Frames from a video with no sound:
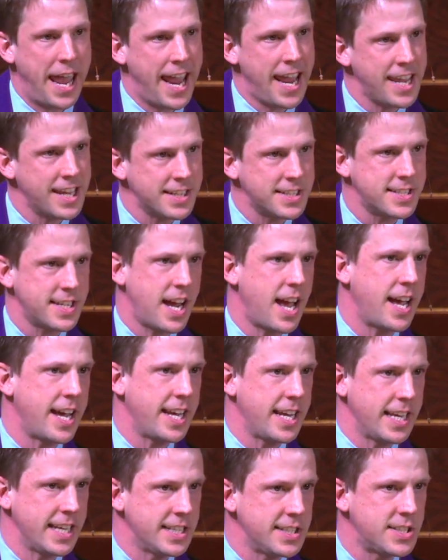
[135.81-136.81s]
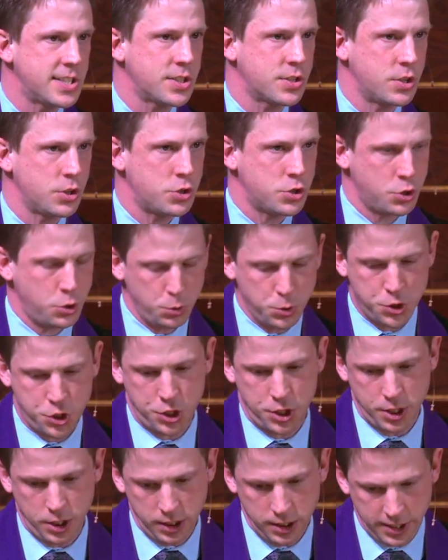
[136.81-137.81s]

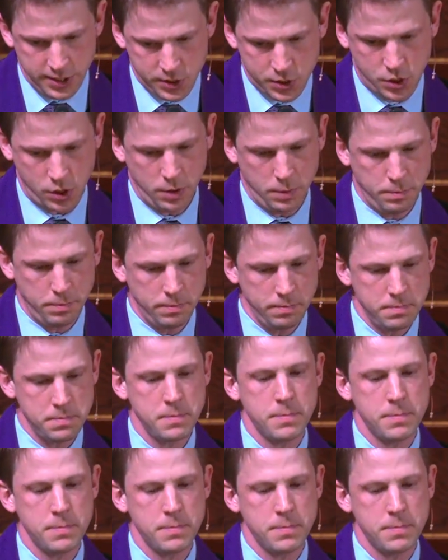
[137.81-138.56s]
anti-institutionalism,